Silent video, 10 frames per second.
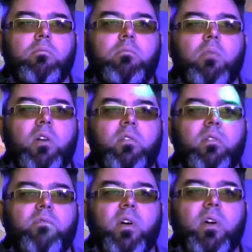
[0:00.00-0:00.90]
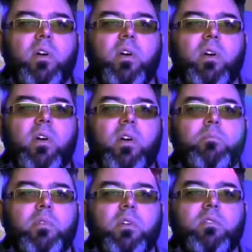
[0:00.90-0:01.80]
Moderate investor,
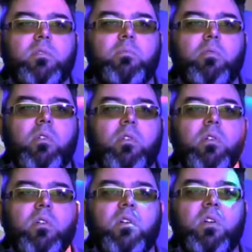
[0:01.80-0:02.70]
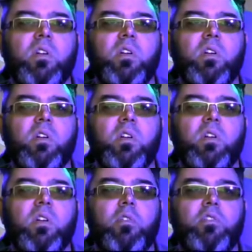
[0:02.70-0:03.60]
big supporter.
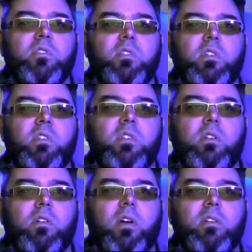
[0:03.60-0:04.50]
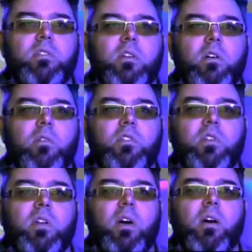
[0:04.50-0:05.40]
Purchase ETN during ICO, which I
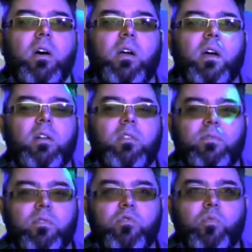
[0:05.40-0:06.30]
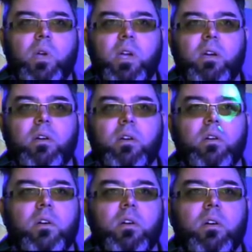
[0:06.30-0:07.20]
got it the first week.
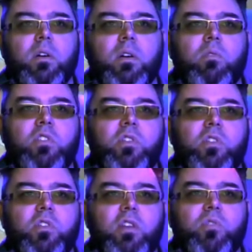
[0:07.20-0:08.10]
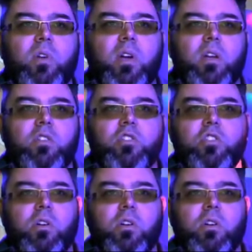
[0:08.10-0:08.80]
What is your age range?